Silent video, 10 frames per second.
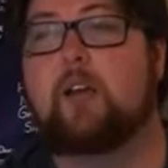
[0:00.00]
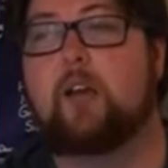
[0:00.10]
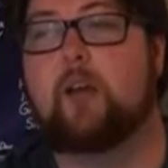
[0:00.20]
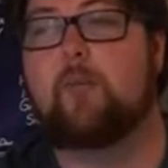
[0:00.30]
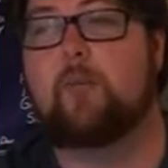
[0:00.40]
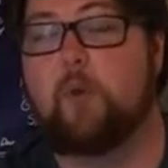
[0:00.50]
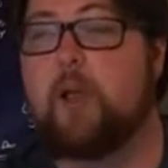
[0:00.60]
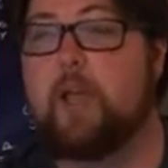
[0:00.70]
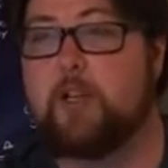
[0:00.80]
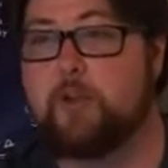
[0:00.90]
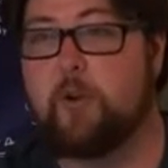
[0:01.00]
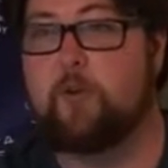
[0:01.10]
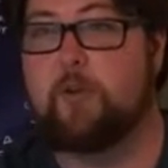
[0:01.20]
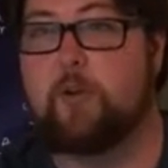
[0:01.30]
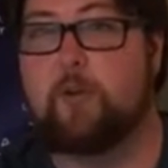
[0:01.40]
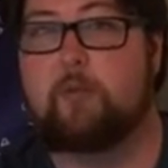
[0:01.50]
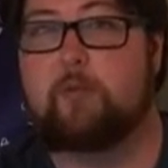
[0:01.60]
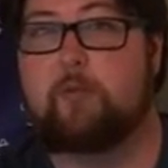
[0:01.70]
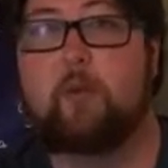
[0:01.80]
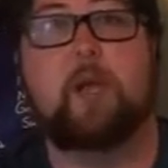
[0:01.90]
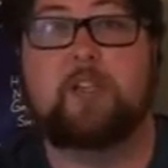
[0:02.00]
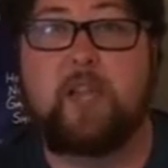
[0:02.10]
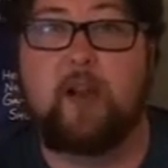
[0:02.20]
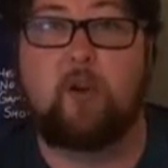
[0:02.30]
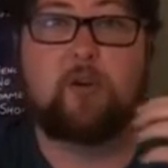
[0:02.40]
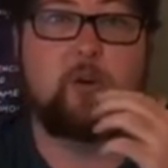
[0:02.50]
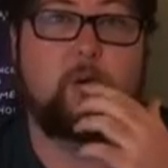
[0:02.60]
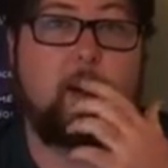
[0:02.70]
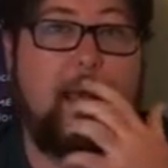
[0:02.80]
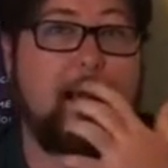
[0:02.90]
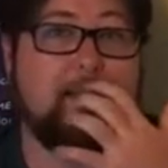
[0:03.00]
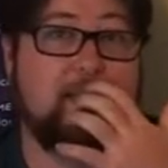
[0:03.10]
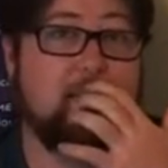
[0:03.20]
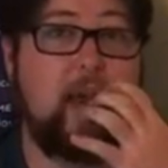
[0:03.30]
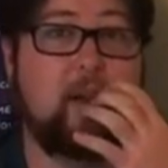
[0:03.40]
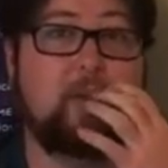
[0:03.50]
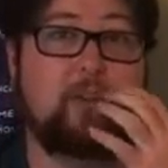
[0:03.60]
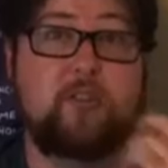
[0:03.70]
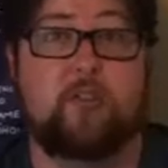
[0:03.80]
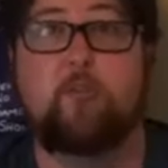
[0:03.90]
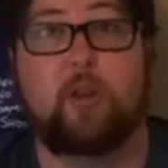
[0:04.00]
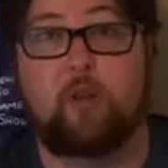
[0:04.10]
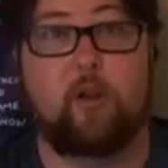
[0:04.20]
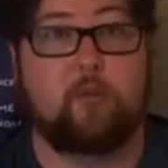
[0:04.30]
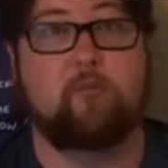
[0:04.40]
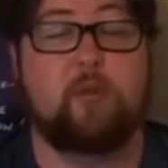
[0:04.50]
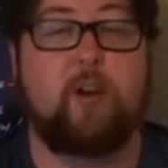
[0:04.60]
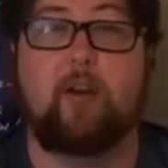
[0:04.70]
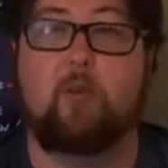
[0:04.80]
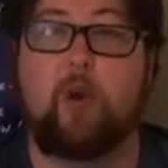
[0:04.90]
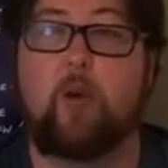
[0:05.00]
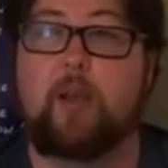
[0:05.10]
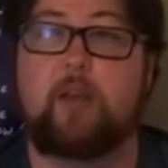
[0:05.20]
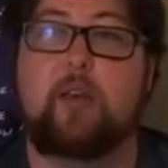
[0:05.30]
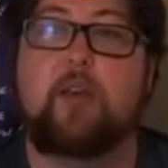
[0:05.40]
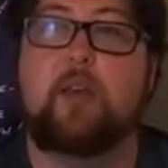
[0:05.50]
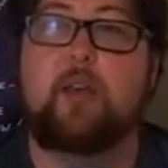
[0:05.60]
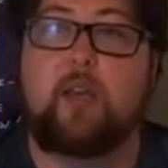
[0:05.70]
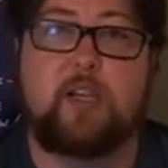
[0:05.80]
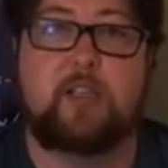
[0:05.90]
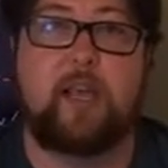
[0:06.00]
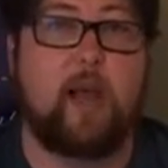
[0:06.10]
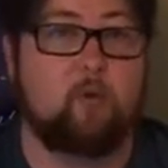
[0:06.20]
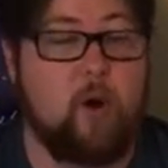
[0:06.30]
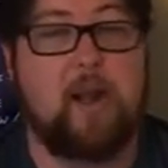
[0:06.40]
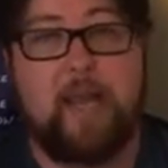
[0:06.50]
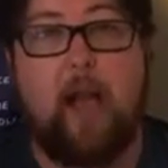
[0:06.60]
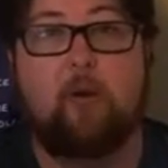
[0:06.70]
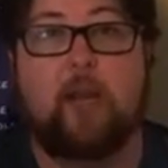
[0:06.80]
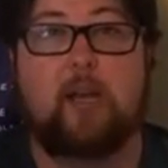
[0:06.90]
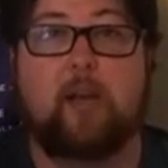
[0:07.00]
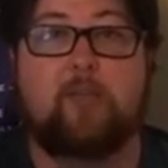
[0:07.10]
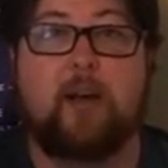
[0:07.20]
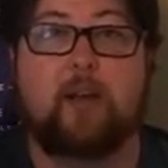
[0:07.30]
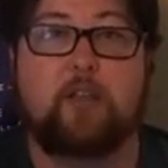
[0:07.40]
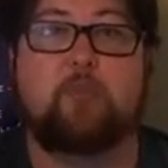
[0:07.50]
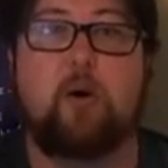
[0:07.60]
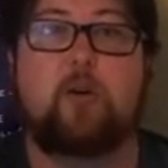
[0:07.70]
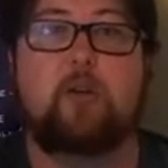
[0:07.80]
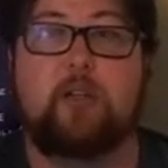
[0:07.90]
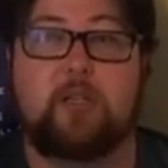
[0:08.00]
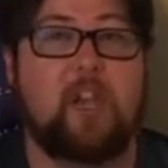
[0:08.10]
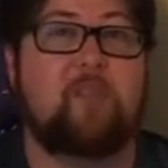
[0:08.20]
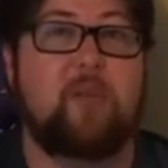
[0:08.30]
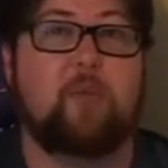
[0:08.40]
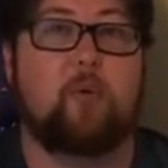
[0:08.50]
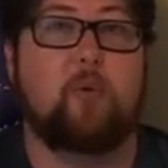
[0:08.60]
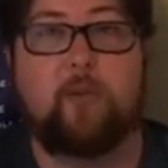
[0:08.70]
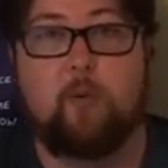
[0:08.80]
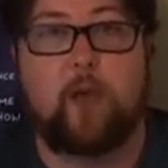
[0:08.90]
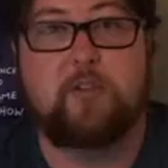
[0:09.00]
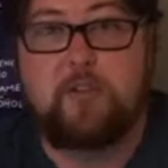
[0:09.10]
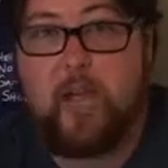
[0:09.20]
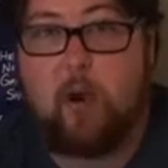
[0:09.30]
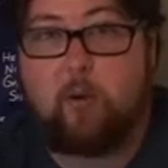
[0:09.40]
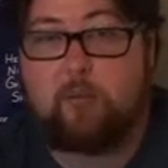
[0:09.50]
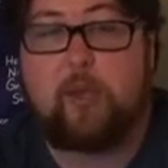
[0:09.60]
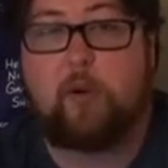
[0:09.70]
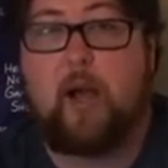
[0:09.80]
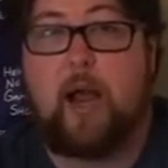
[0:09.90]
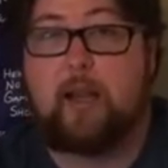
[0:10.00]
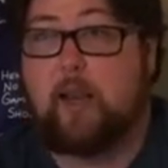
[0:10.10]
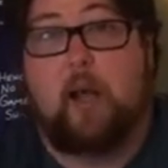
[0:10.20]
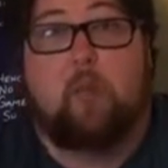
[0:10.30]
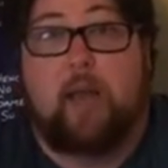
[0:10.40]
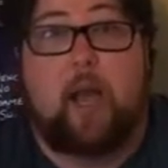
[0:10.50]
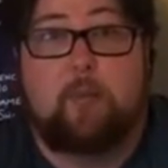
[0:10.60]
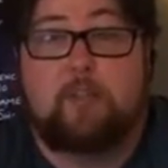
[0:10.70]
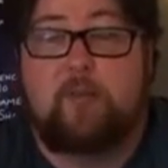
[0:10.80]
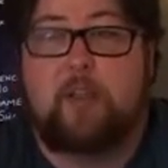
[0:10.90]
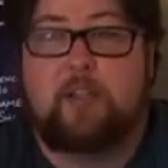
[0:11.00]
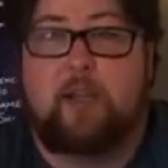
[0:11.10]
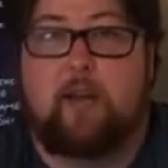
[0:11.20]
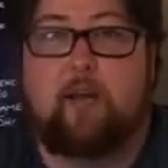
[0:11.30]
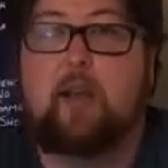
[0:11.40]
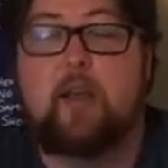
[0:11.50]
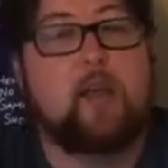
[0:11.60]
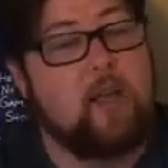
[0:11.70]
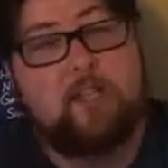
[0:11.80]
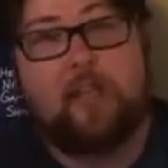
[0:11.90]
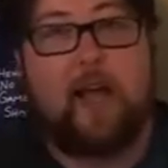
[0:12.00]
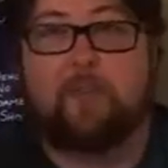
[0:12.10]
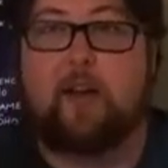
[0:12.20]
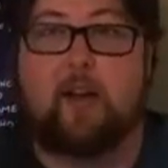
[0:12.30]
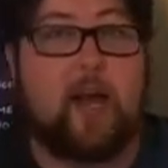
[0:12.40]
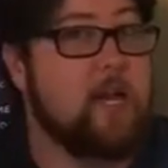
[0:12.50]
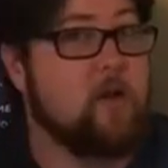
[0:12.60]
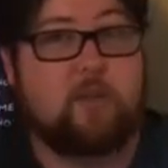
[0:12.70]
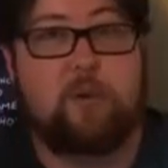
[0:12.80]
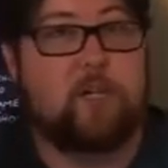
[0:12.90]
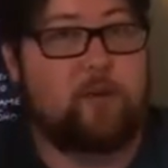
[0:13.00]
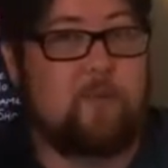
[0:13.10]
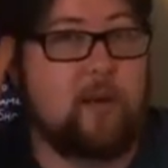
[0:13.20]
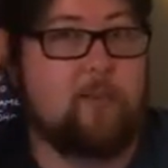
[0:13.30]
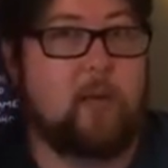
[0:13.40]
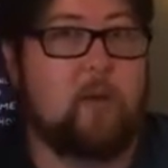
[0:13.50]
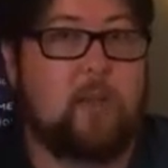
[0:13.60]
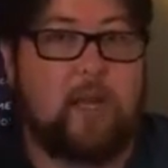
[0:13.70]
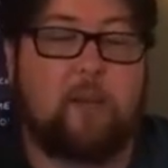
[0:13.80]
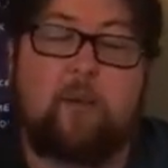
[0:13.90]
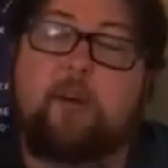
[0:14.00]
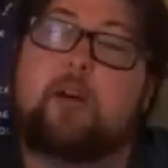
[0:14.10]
The way Andrew Garfield, the way his character acts in the battle is just, you're like, very heroic. He's the guy running out into the fucking smoke to save people when everyone else is coward, you know, oh my god, I'm so fucking scared. He's the guy fucking, I hear somebody screaming, I'm gonna go get him.